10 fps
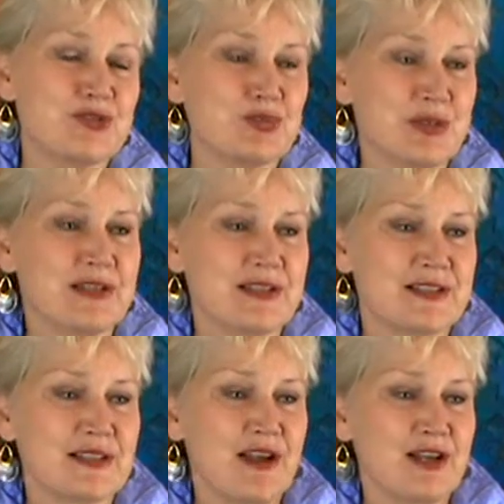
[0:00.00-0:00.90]
really
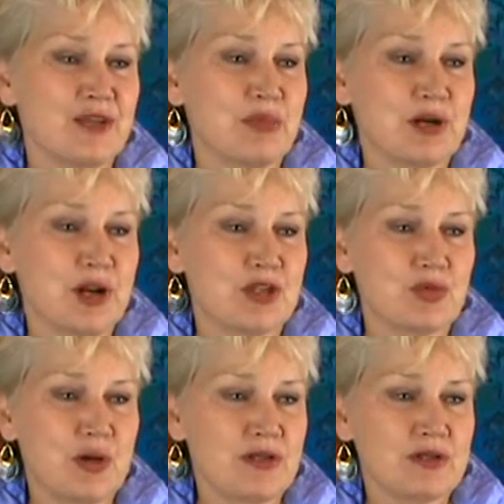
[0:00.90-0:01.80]
exciting because
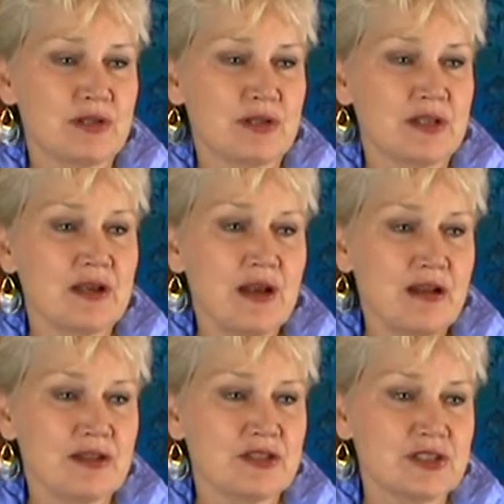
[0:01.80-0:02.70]
what you learn in
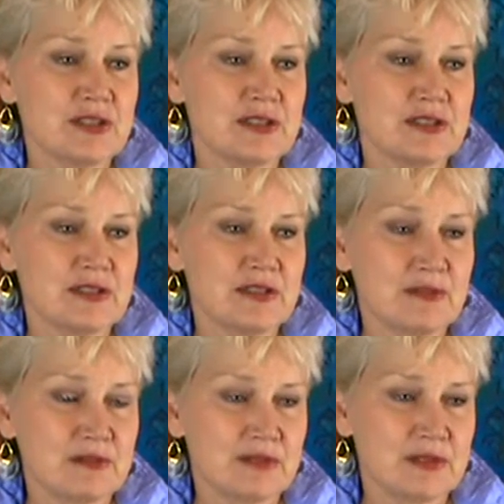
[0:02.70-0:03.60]
college is
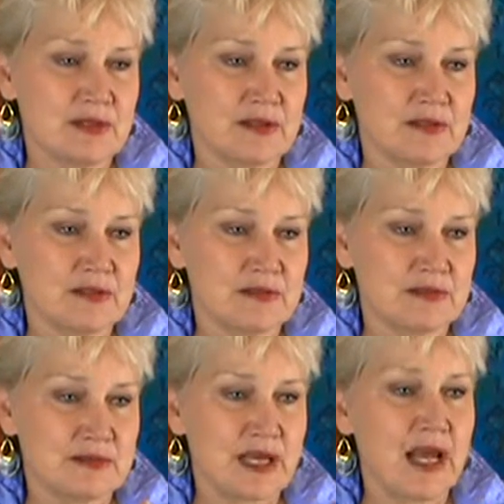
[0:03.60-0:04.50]
the
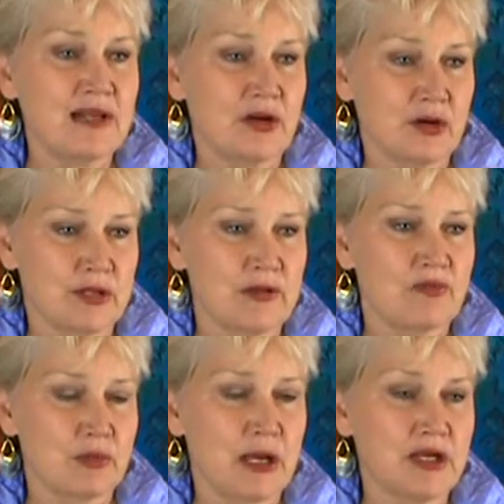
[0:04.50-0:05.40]
data or the
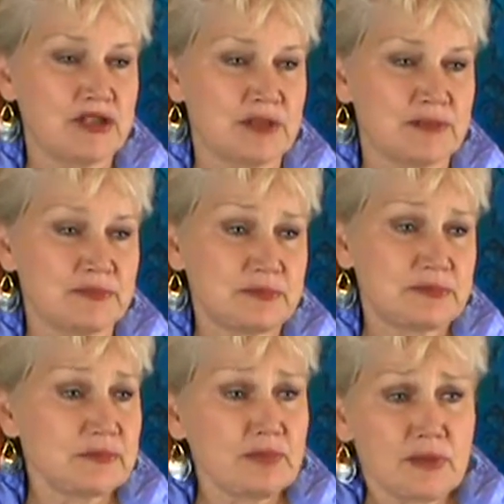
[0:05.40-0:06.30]
information
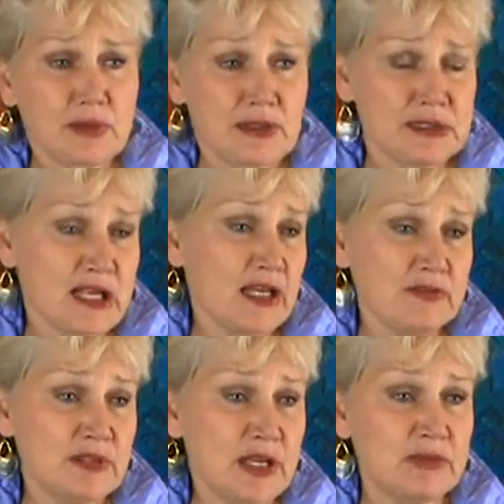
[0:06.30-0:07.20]
is out
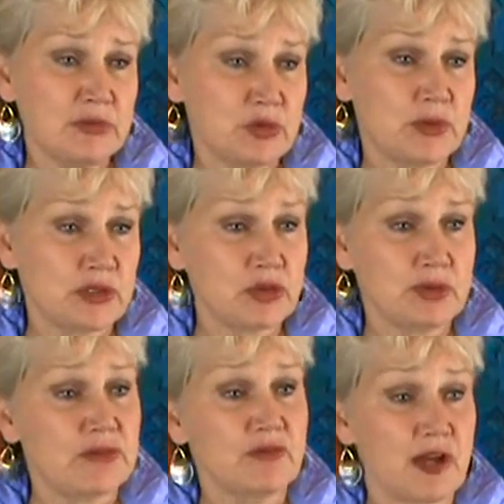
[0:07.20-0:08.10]
of date between
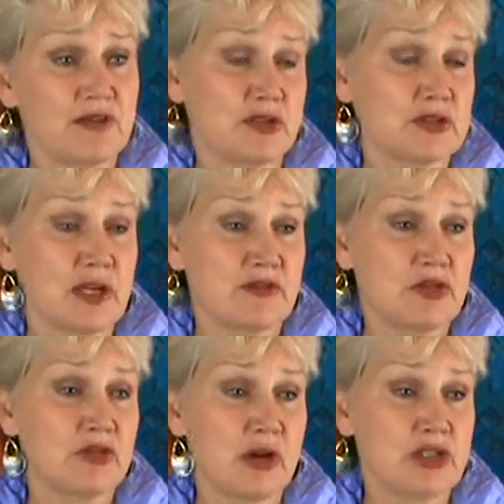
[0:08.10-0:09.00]
3 and 5 years after
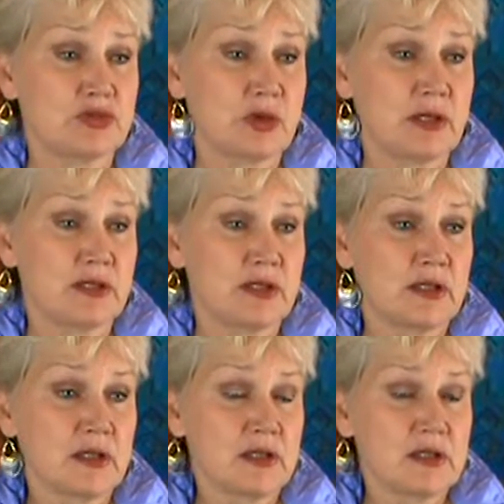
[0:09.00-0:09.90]
you graduate.
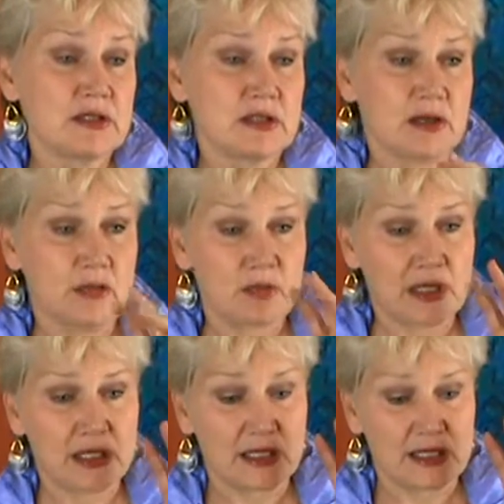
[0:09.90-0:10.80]
So
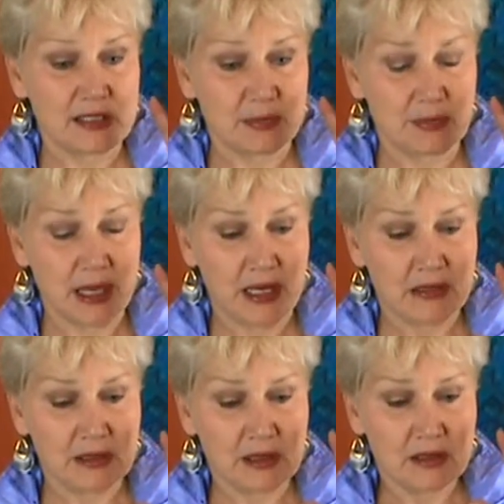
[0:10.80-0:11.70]
it is about